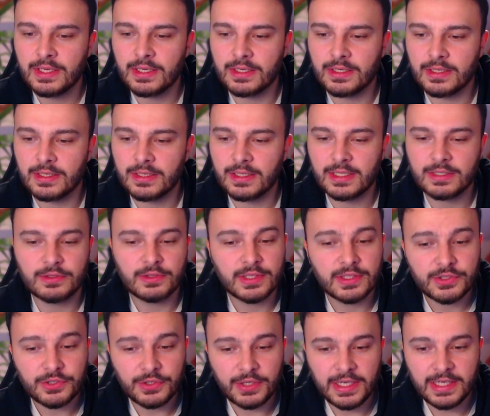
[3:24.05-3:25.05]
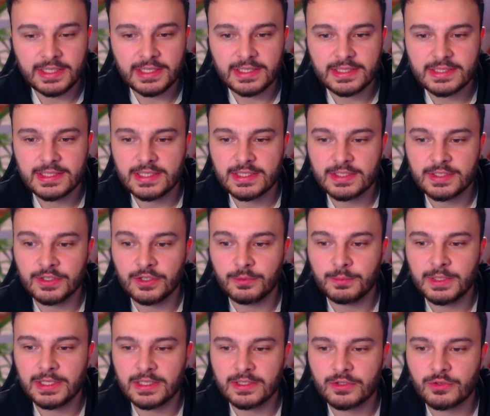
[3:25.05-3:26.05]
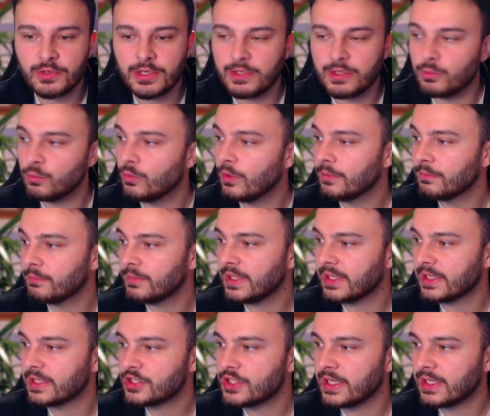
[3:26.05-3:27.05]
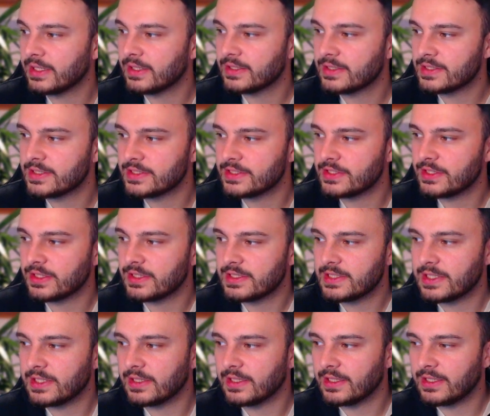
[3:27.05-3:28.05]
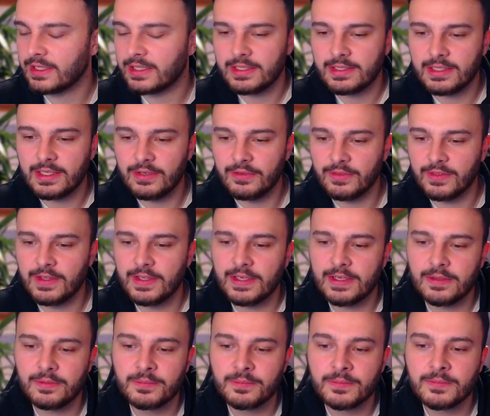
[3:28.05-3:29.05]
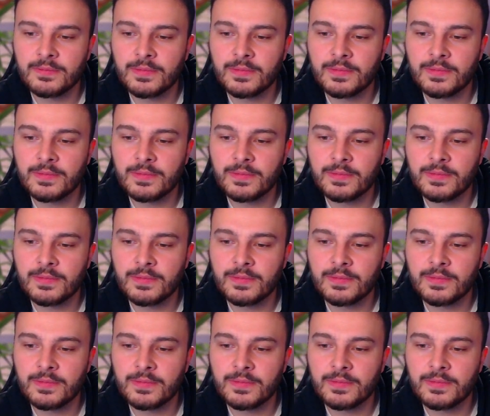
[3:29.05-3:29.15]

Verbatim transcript: Uh, I don't think he's got any assists, no, but he has created one big chance, as you can see highlighted down there.